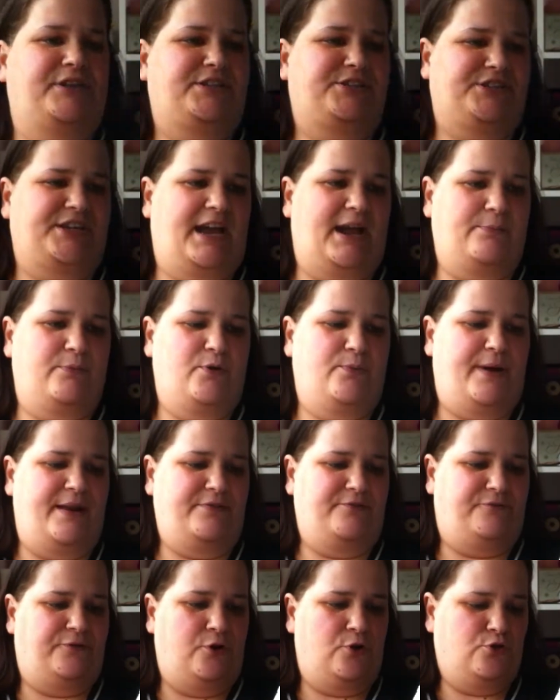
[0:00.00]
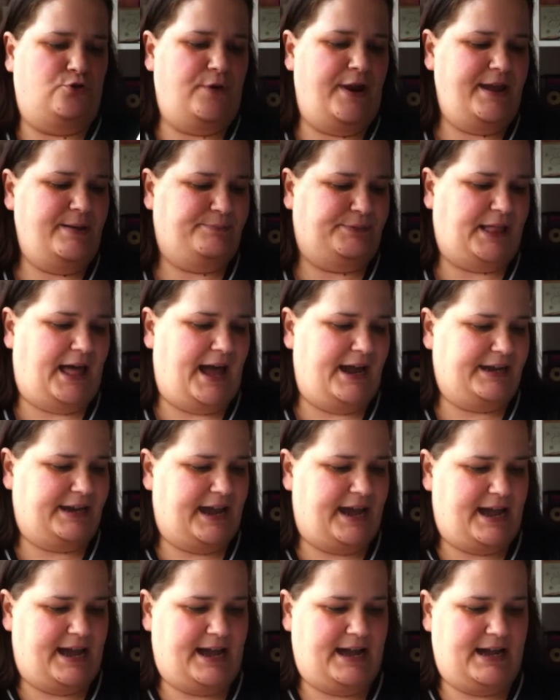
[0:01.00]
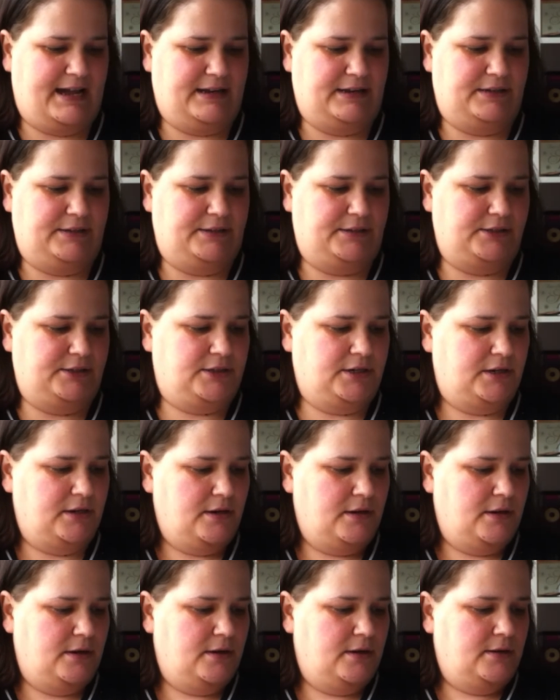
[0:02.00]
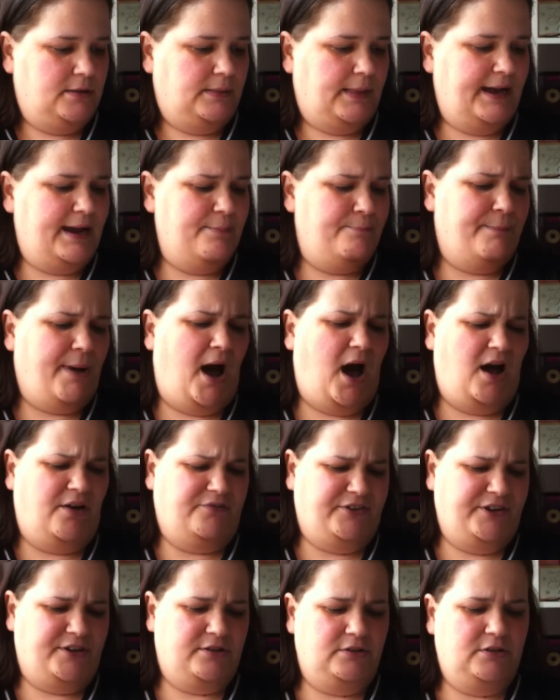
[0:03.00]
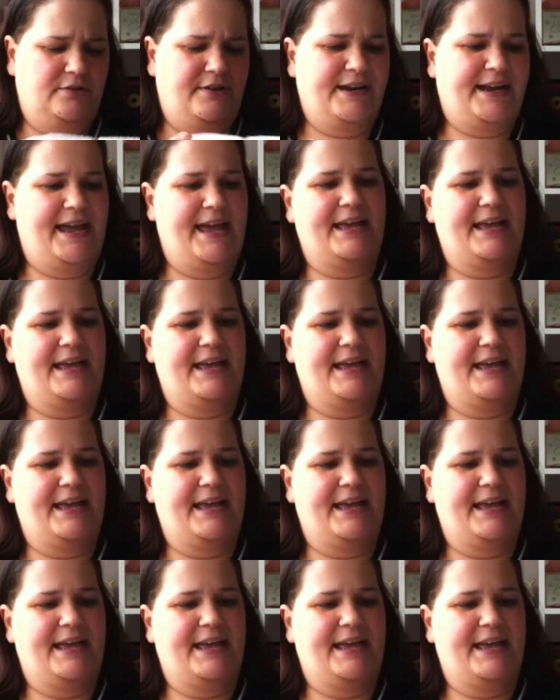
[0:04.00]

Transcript: This time we went for grey, black and like a marvy colour, I